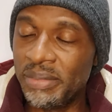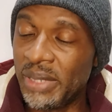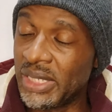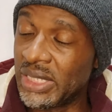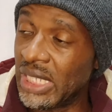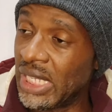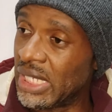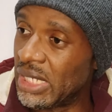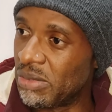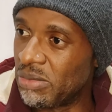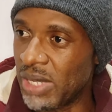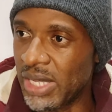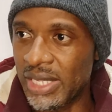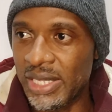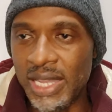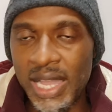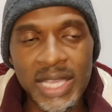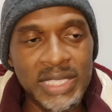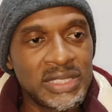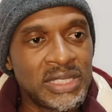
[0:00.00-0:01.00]
But anyway,
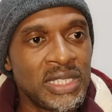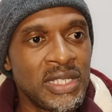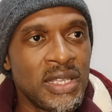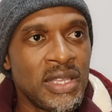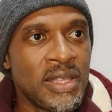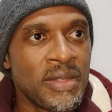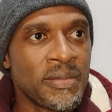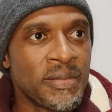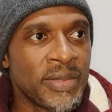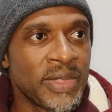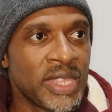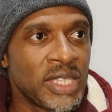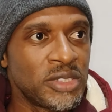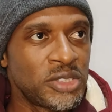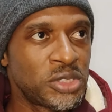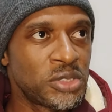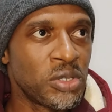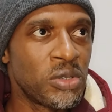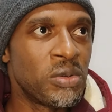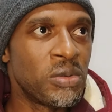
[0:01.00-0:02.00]
guys,
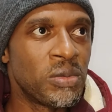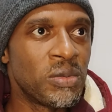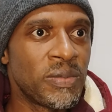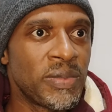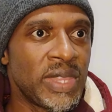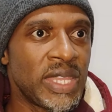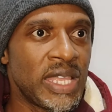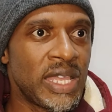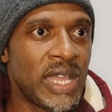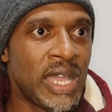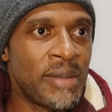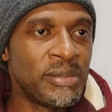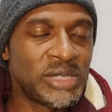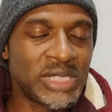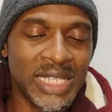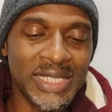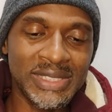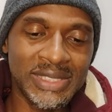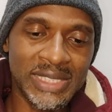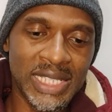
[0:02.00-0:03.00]
so I'm
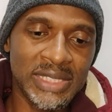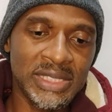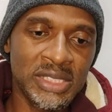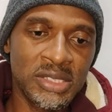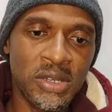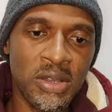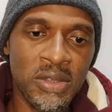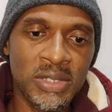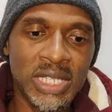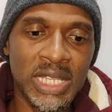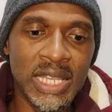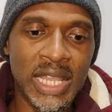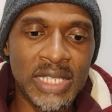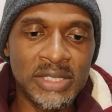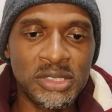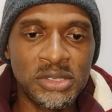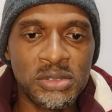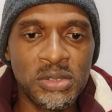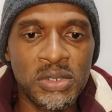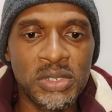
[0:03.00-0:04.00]
just touching on the
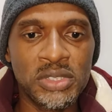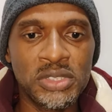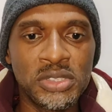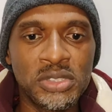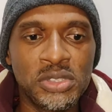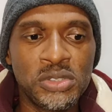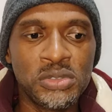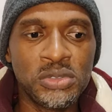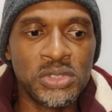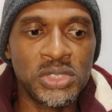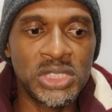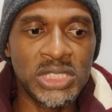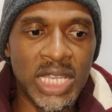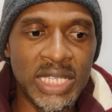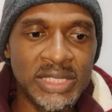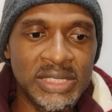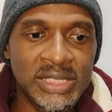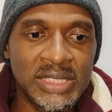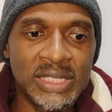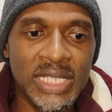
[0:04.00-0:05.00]
last story to
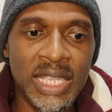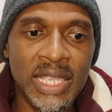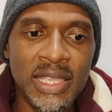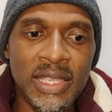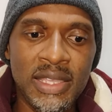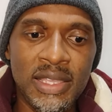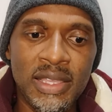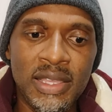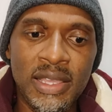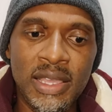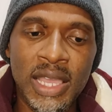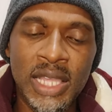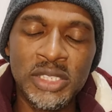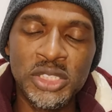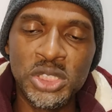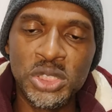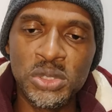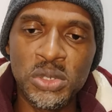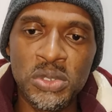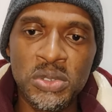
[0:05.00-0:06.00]
just say
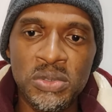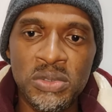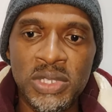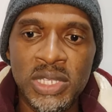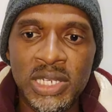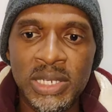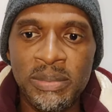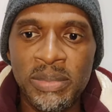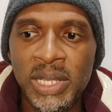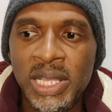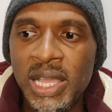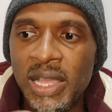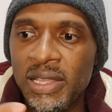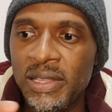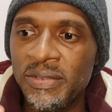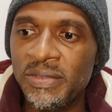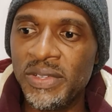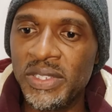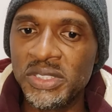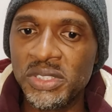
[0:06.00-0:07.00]
and show you the replica
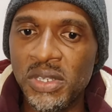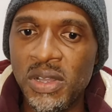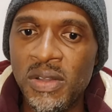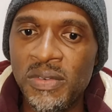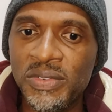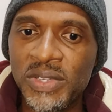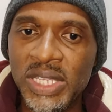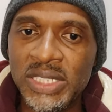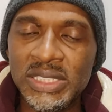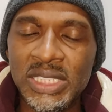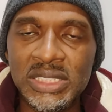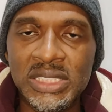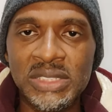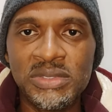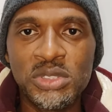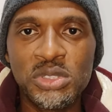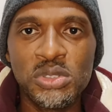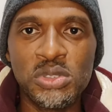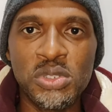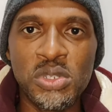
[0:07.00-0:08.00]
effect of Kaizer
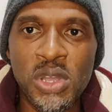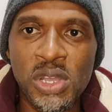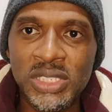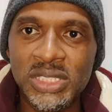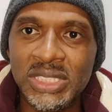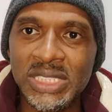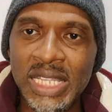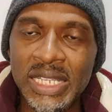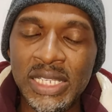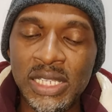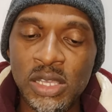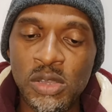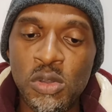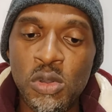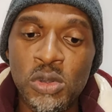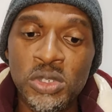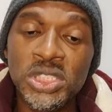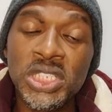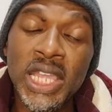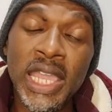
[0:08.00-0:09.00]
Chiefs not signing a
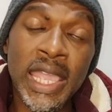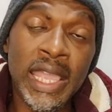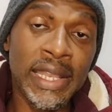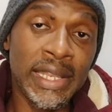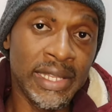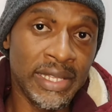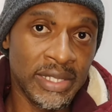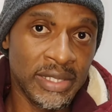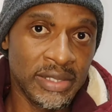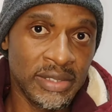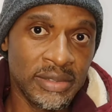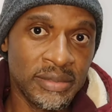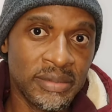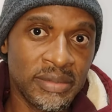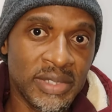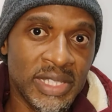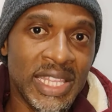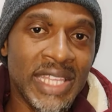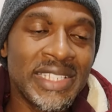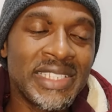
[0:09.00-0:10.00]
coach early.
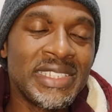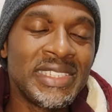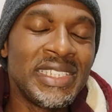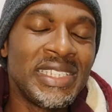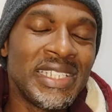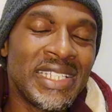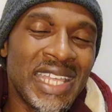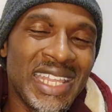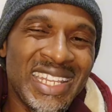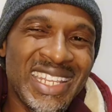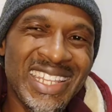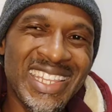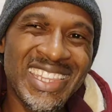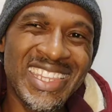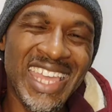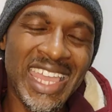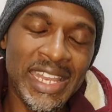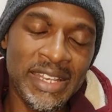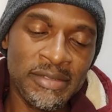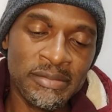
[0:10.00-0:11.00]
That it, that
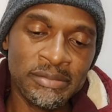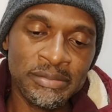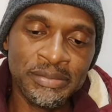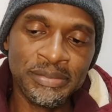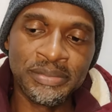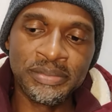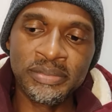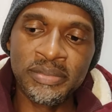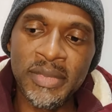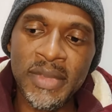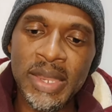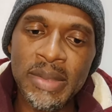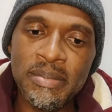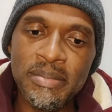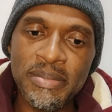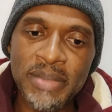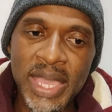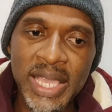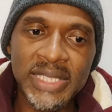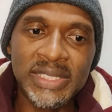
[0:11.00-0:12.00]
it then
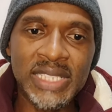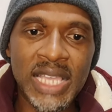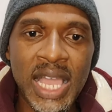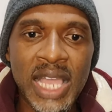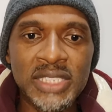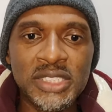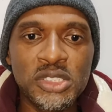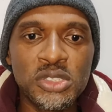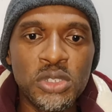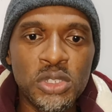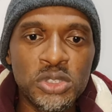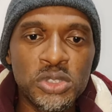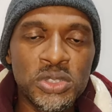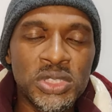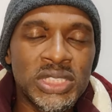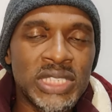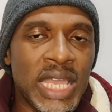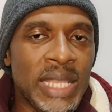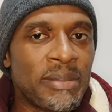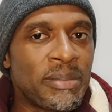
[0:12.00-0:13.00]
makes us not
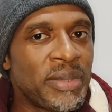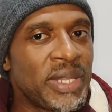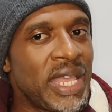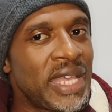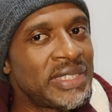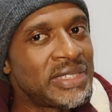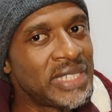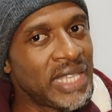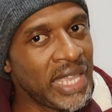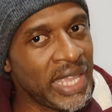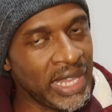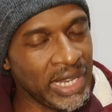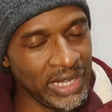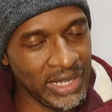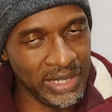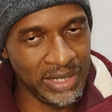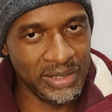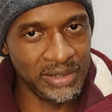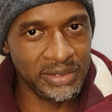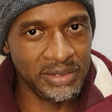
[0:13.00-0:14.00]
to sign players
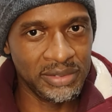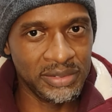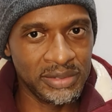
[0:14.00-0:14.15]
early.